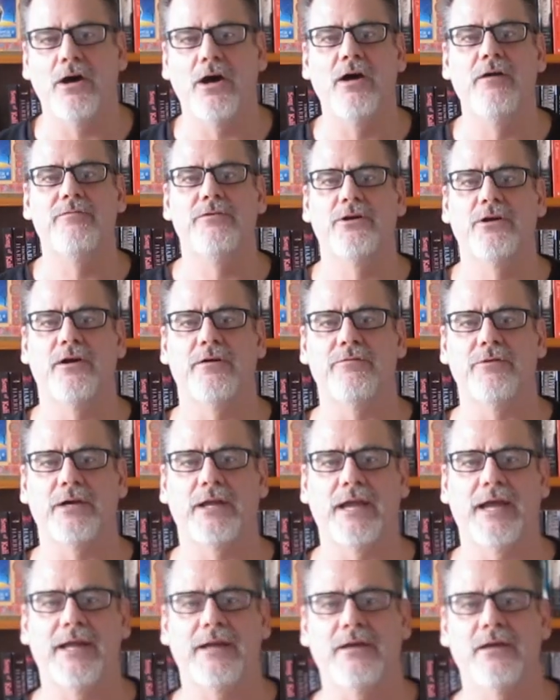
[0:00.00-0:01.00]
over and over
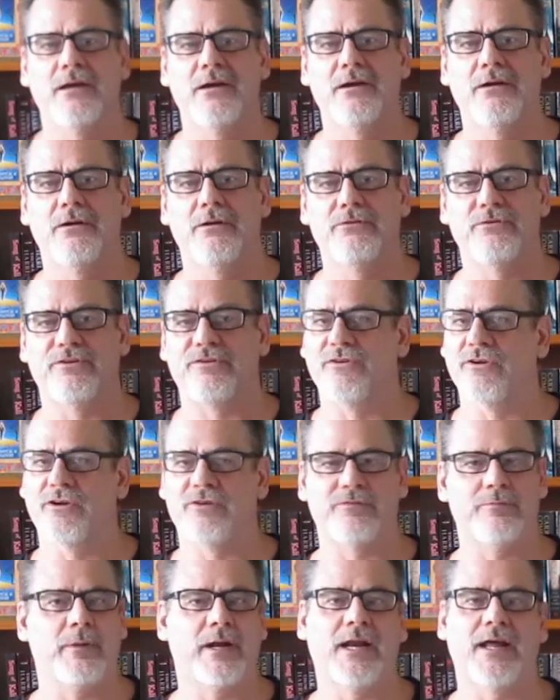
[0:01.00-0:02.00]
again just
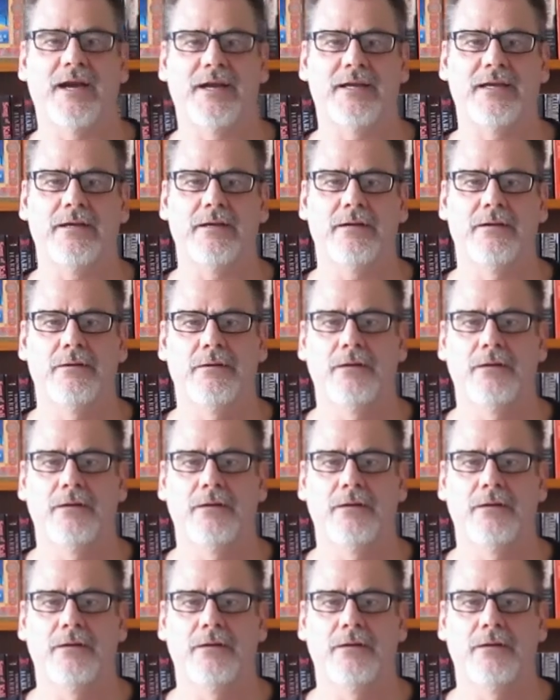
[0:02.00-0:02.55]
not to my liking.